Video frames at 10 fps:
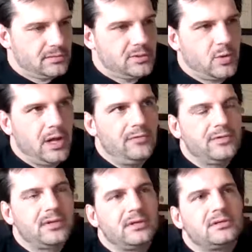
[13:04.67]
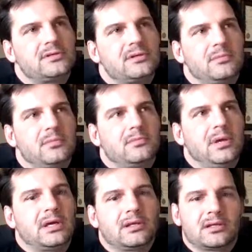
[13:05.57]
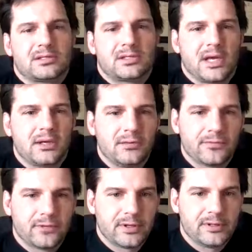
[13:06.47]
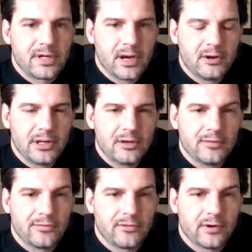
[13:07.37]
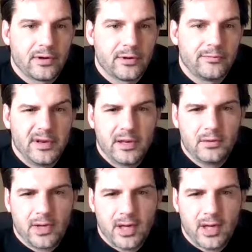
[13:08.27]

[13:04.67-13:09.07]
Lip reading: 12 of these to make the cycle for an entire year for a video